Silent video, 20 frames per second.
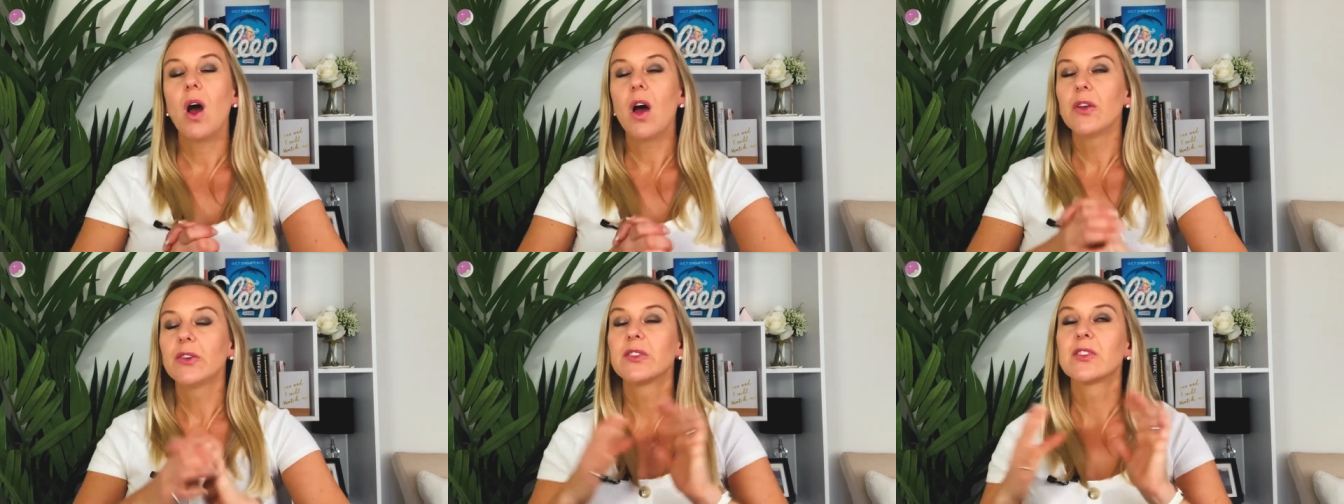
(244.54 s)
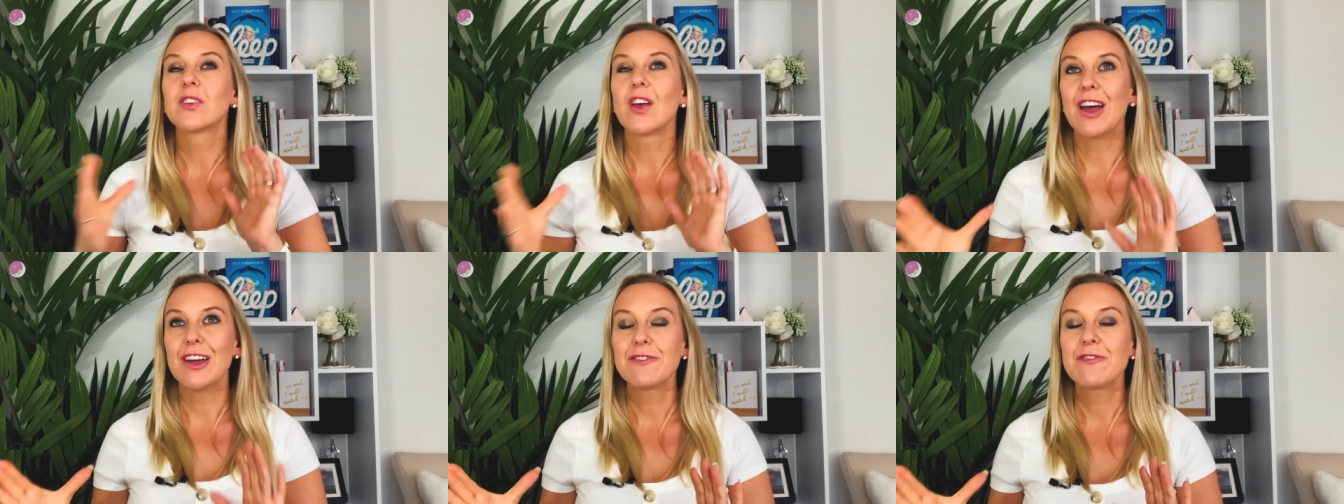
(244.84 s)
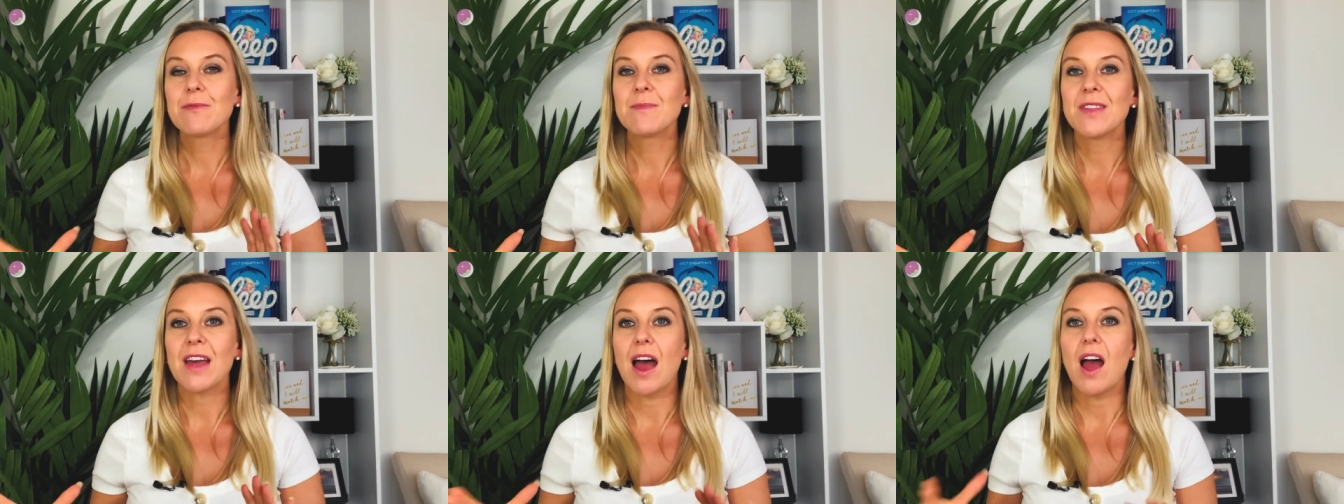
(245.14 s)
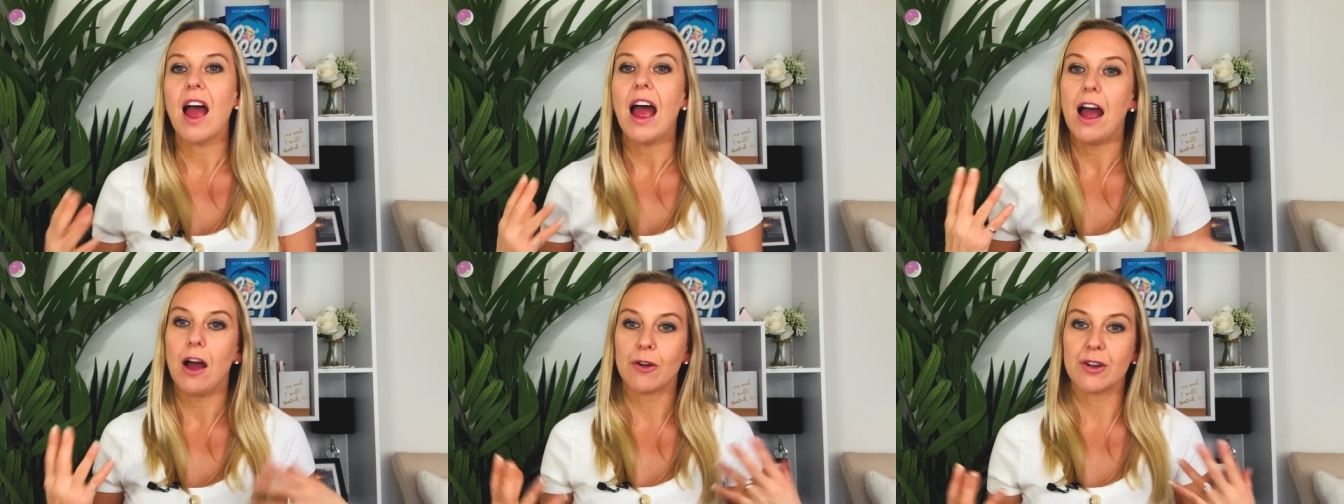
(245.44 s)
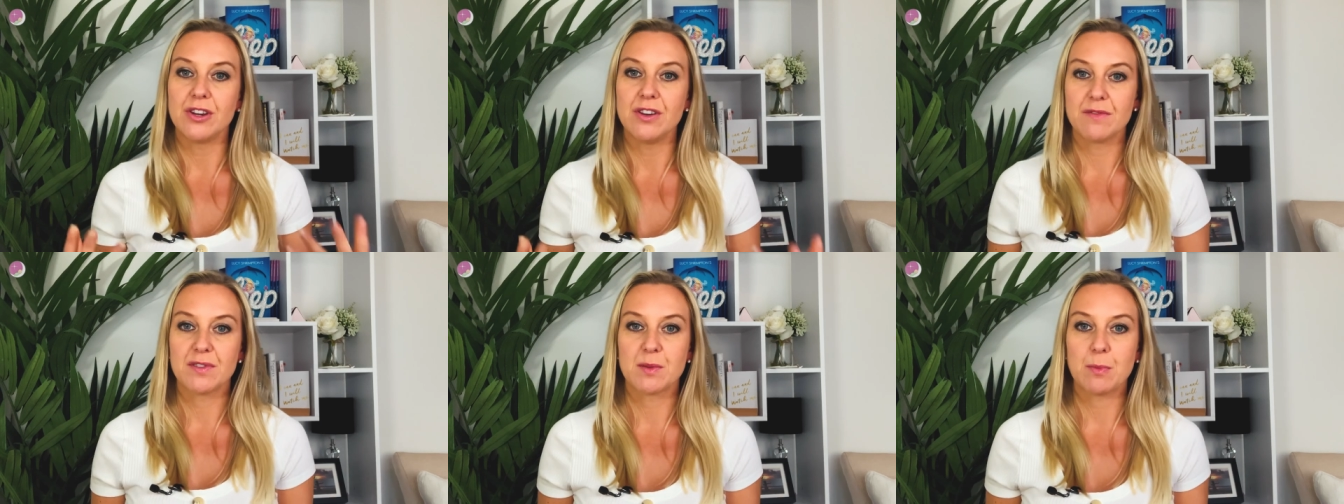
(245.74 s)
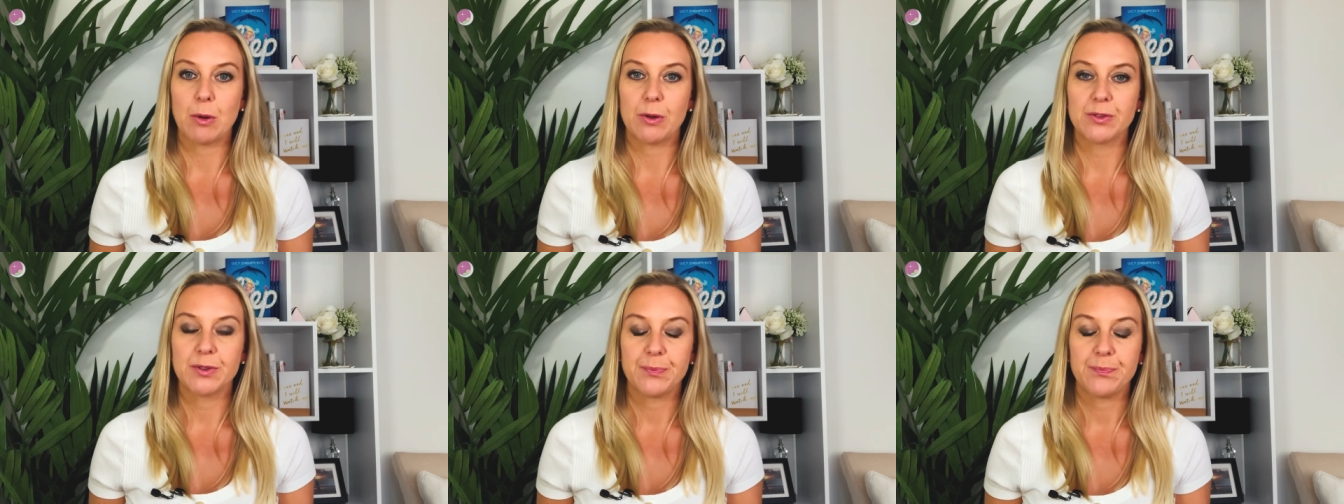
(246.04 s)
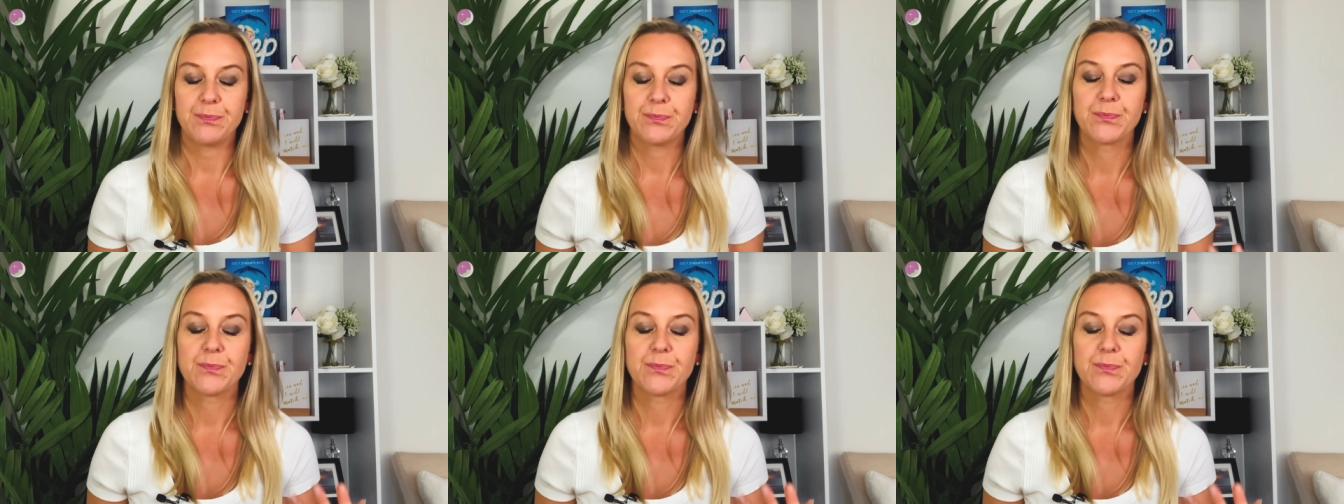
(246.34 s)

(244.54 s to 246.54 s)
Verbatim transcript: Aside from that, how can you respond?